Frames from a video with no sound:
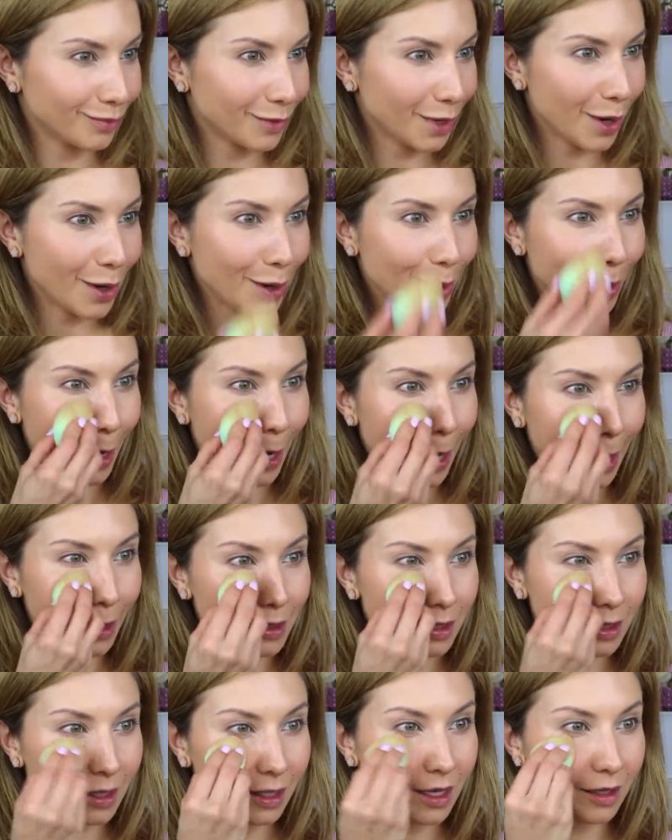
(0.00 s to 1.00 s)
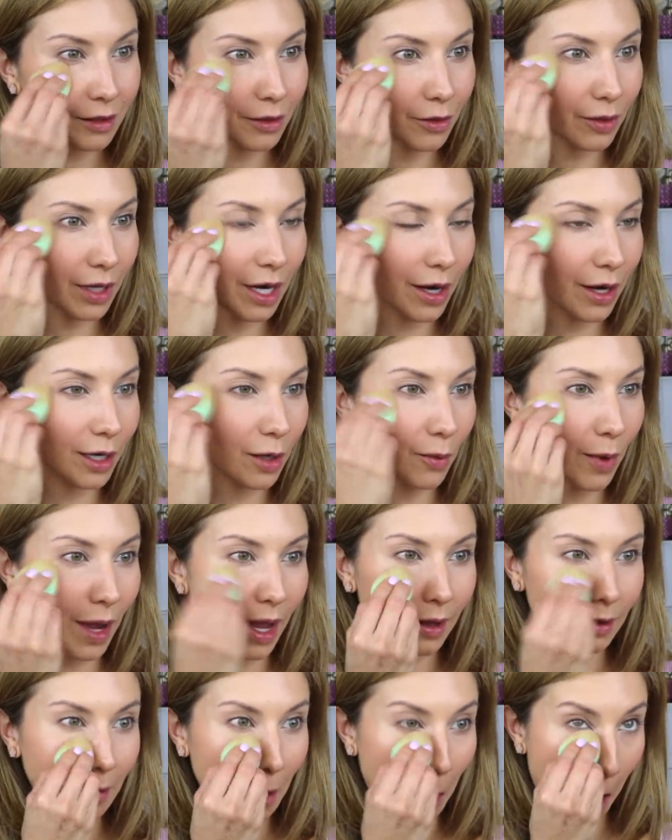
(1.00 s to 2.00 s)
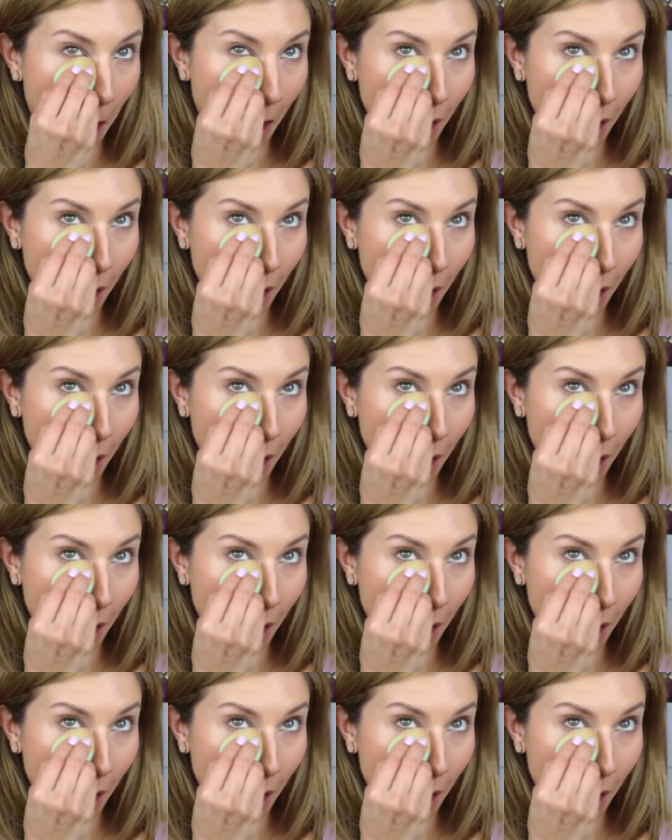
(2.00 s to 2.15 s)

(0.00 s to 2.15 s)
All right, I got a little carried away.